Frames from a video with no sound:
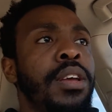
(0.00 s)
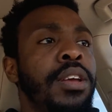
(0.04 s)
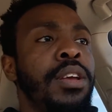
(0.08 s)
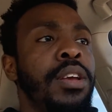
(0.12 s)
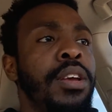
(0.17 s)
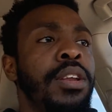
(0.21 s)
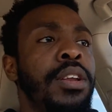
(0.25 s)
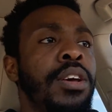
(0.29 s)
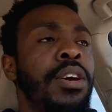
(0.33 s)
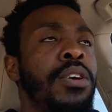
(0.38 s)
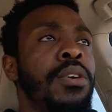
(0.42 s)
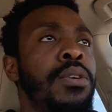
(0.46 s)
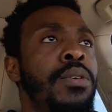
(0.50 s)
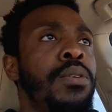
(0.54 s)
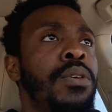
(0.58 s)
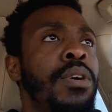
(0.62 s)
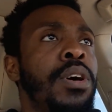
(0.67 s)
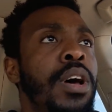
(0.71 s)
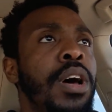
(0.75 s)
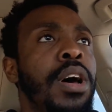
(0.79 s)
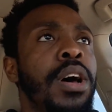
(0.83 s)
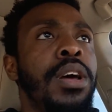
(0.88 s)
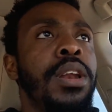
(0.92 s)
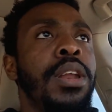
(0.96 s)
You know,
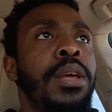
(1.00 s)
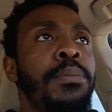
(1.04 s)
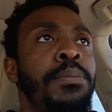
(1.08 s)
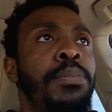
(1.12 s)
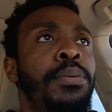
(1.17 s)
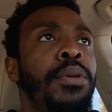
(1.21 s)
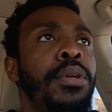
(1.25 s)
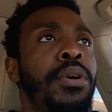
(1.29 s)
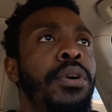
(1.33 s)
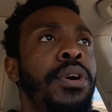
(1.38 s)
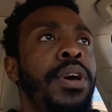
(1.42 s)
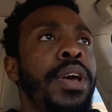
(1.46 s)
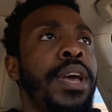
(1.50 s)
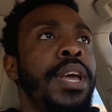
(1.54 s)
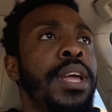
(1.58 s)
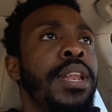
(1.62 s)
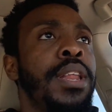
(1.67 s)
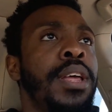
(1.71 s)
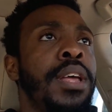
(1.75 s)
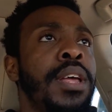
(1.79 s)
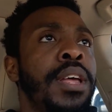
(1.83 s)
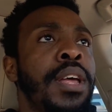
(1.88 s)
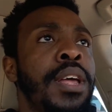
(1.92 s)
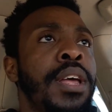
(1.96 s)
unemployed,
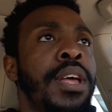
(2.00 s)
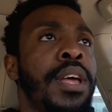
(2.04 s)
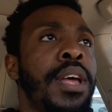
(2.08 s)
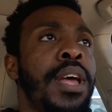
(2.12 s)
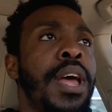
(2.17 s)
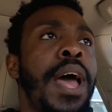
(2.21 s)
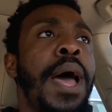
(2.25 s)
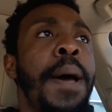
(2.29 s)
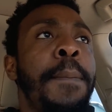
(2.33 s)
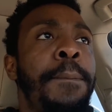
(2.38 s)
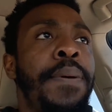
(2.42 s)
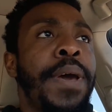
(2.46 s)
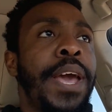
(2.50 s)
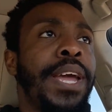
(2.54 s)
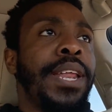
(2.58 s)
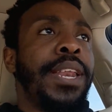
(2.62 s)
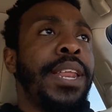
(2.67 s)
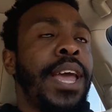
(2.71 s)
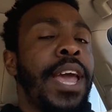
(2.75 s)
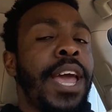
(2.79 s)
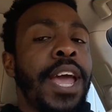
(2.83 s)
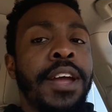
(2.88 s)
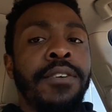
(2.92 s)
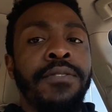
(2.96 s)
I paid
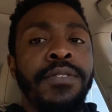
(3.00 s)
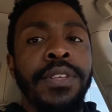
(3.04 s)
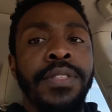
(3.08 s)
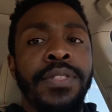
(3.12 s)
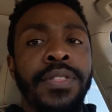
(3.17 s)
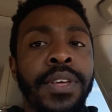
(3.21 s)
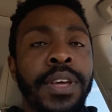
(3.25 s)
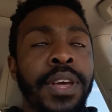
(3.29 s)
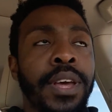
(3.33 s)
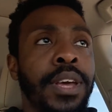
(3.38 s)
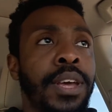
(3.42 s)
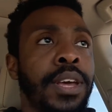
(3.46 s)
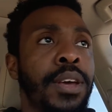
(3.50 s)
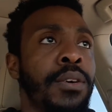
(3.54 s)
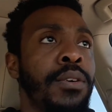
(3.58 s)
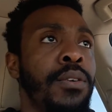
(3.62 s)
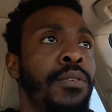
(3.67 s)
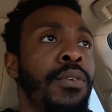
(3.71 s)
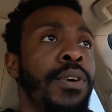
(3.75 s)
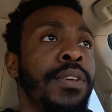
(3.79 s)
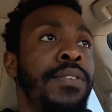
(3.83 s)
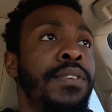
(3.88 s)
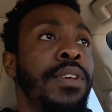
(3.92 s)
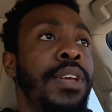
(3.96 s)
everything.
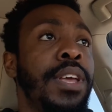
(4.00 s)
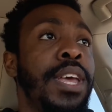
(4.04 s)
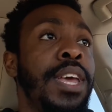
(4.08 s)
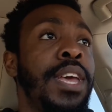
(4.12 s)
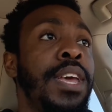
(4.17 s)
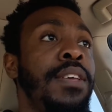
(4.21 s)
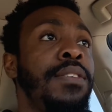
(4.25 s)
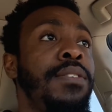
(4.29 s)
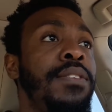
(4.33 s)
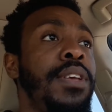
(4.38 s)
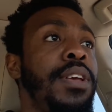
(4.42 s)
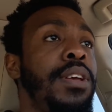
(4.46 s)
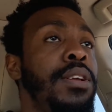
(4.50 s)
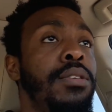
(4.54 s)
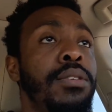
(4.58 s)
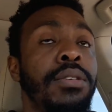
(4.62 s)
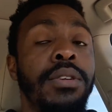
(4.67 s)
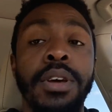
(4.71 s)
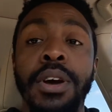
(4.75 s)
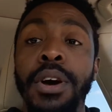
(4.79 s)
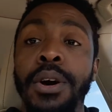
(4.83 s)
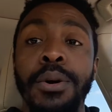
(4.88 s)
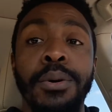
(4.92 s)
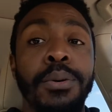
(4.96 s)
Was it easy?
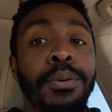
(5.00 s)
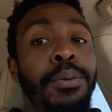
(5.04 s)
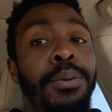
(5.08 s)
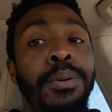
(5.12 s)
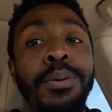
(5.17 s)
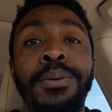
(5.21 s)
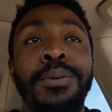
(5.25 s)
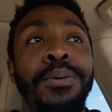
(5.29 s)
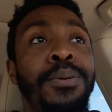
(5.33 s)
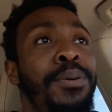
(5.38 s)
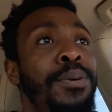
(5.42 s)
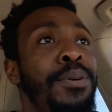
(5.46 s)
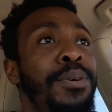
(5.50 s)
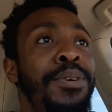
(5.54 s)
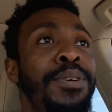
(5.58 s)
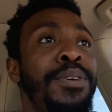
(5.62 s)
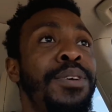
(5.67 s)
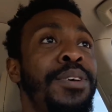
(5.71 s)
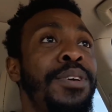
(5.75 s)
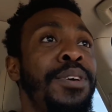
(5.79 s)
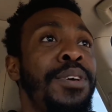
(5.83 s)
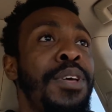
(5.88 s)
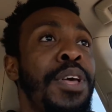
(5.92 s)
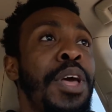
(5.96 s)
No.
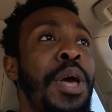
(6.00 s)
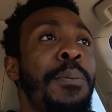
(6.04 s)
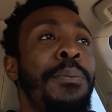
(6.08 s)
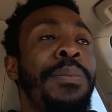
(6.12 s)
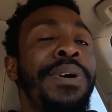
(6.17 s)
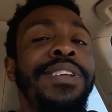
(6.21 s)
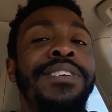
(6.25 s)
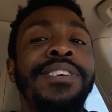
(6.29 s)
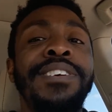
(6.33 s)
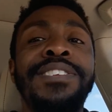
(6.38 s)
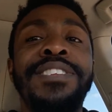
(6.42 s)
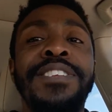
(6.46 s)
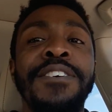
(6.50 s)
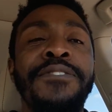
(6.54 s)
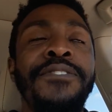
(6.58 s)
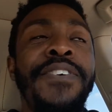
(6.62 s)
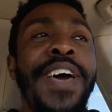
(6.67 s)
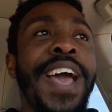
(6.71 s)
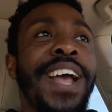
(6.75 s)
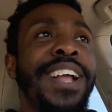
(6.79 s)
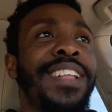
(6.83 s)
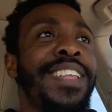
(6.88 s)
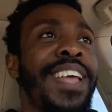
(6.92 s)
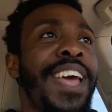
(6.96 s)
But just the
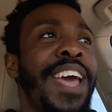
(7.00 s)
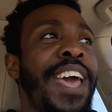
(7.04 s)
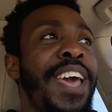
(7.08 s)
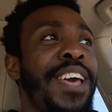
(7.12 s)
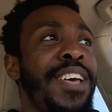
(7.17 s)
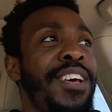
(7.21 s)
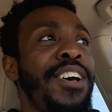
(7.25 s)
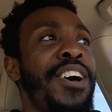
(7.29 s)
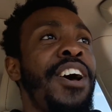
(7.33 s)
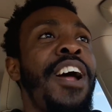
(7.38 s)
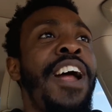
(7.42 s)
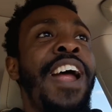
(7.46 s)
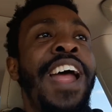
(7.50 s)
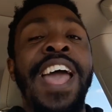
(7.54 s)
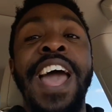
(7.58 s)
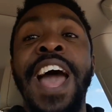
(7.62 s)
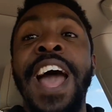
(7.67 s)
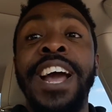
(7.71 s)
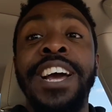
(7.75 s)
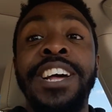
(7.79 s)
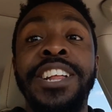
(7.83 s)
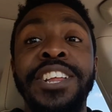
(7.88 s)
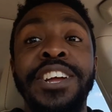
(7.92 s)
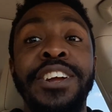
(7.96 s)
fact that, all right,
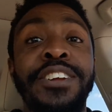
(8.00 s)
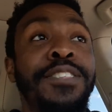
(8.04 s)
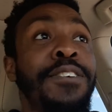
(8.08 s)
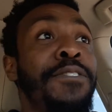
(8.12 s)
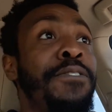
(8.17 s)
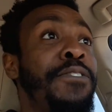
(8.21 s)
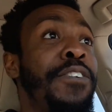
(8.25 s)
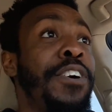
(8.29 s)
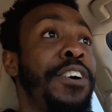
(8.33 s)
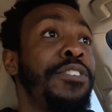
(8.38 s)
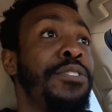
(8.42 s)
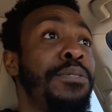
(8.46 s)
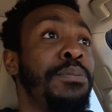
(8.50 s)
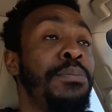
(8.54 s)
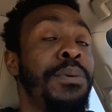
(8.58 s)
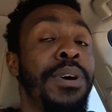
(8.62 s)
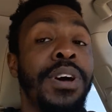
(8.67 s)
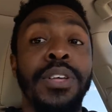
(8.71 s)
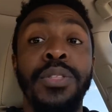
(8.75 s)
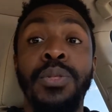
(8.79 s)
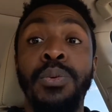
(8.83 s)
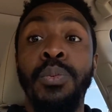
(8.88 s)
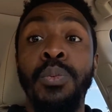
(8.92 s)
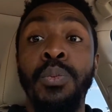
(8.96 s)
I cleared the first
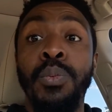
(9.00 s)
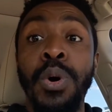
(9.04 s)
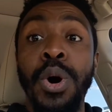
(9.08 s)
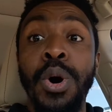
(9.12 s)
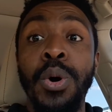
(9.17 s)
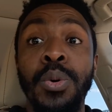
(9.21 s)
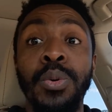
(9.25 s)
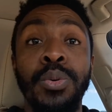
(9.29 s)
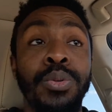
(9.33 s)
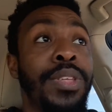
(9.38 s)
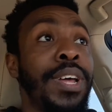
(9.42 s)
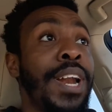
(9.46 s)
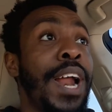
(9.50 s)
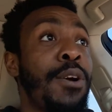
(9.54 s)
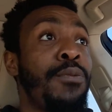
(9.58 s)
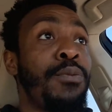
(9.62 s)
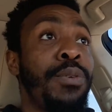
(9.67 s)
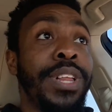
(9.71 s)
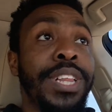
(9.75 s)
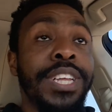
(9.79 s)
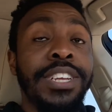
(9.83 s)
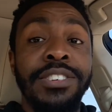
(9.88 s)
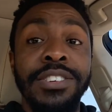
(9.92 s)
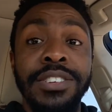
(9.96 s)
month. Whoa, did I
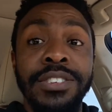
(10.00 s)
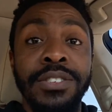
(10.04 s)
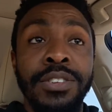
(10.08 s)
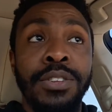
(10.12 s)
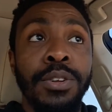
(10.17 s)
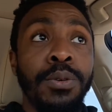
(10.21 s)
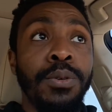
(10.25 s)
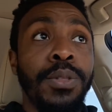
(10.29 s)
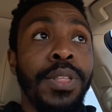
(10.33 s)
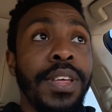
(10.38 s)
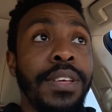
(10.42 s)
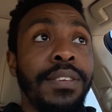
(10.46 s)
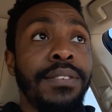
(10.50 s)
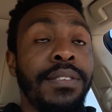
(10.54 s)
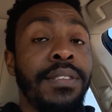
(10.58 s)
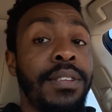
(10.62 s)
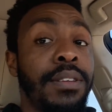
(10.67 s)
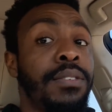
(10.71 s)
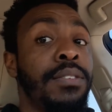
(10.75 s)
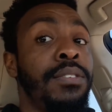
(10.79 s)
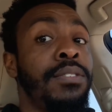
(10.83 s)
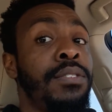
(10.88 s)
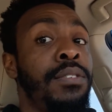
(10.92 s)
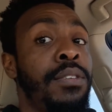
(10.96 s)
really just do this?
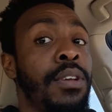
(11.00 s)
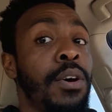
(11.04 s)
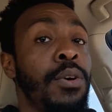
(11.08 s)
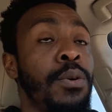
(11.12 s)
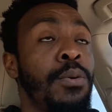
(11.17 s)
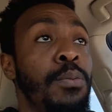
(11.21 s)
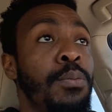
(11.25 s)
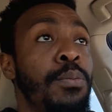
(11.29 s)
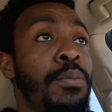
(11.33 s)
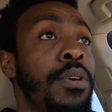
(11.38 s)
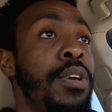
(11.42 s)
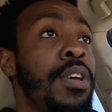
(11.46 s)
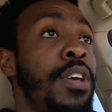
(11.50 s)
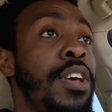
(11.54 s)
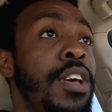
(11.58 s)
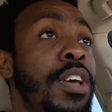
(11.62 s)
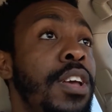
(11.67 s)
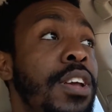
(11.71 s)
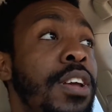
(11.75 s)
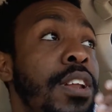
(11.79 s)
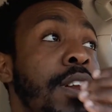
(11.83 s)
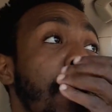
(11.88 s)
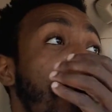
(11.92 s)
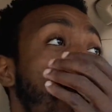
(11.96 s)
This is dope,
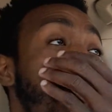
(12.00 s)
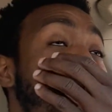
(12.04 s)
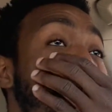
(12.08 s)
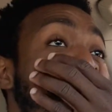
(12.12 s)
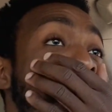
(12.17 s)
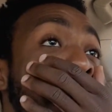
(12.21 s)
you know?